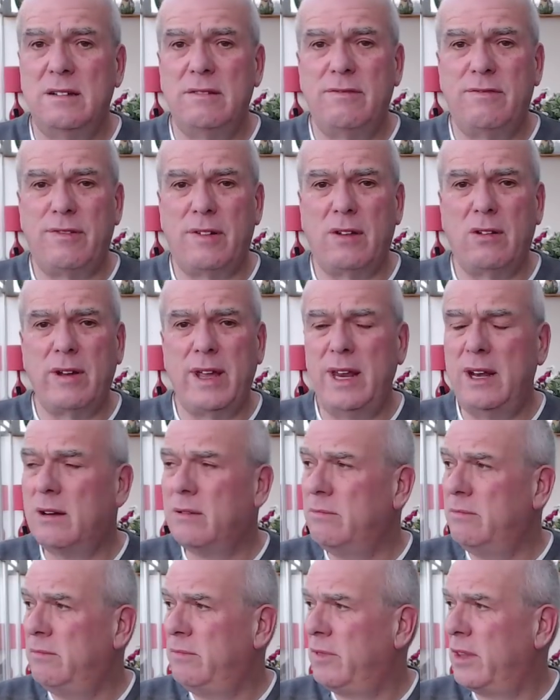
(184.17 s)
vlogging
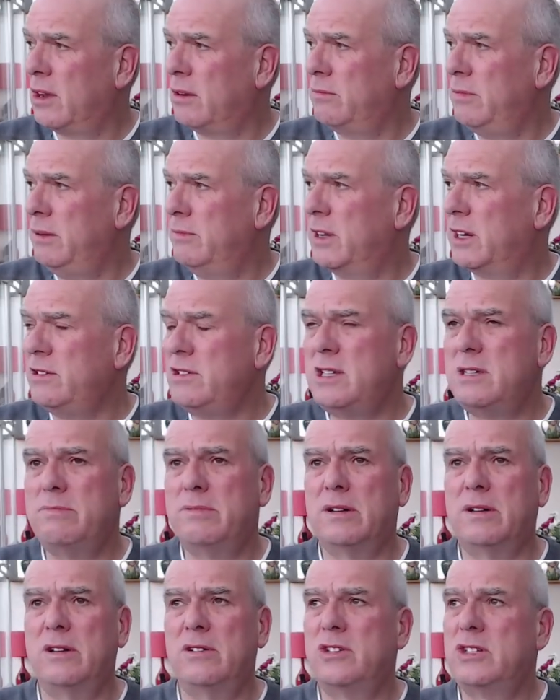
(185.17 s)
on my
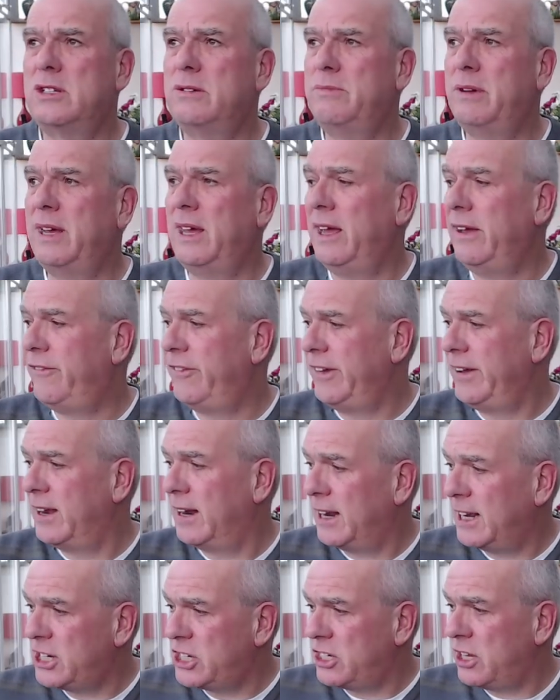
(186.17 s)
motorbike was a bit iffy,
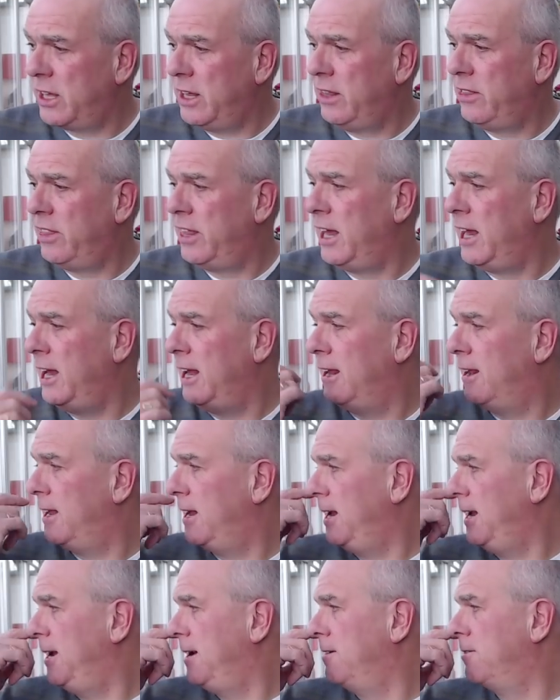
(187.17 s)
unless
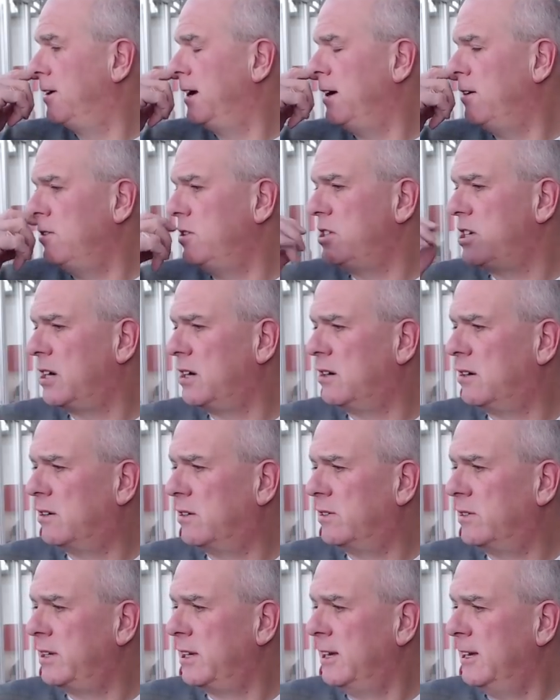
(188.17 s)
the ground was
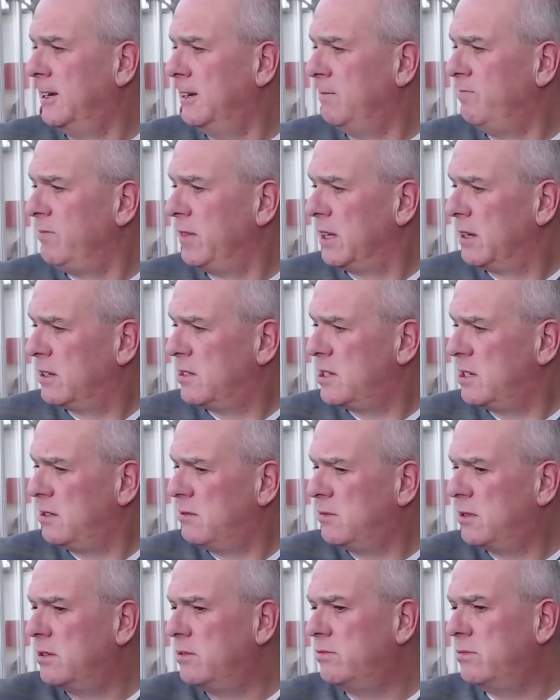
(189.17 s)
hard, because I don't
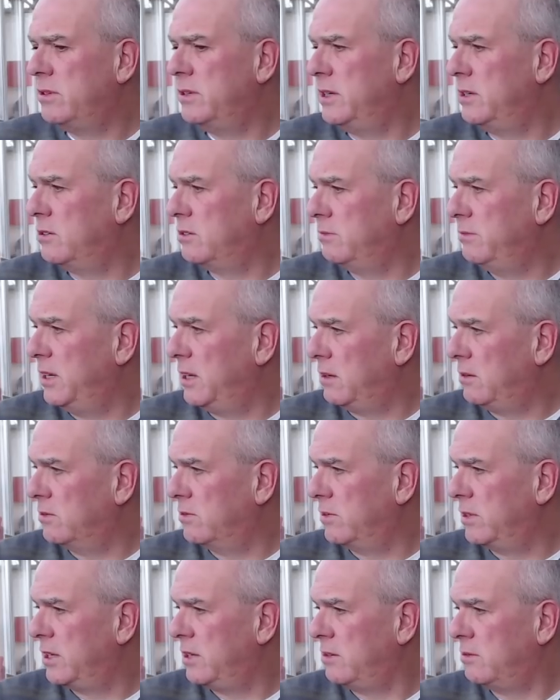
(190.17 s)
want to ruin all my
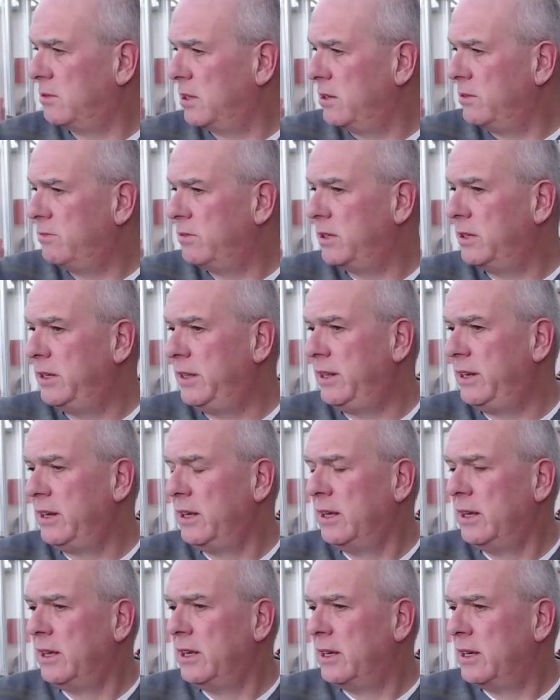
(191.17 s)
lawn. I don't want to ruin
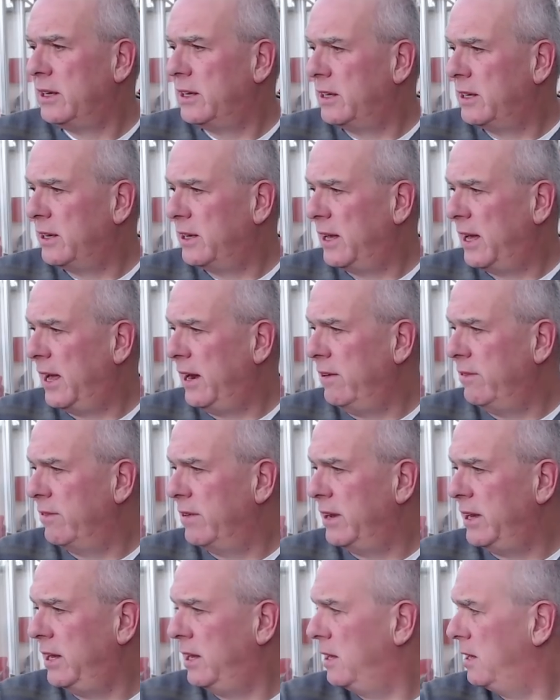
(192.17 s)

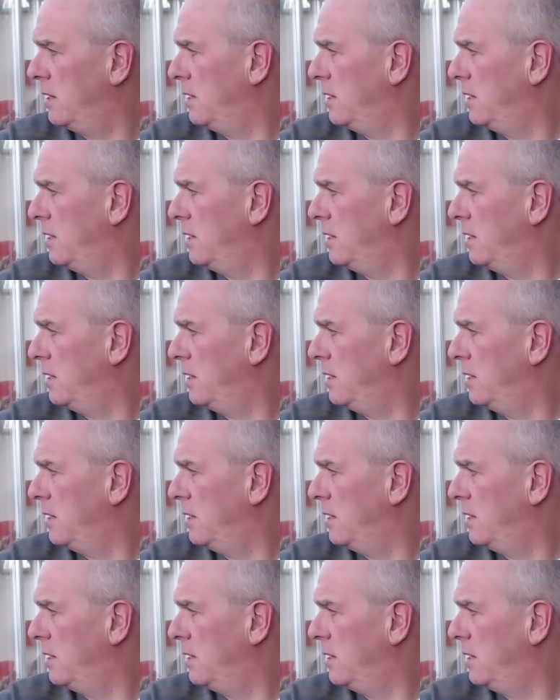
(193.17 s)
Henry.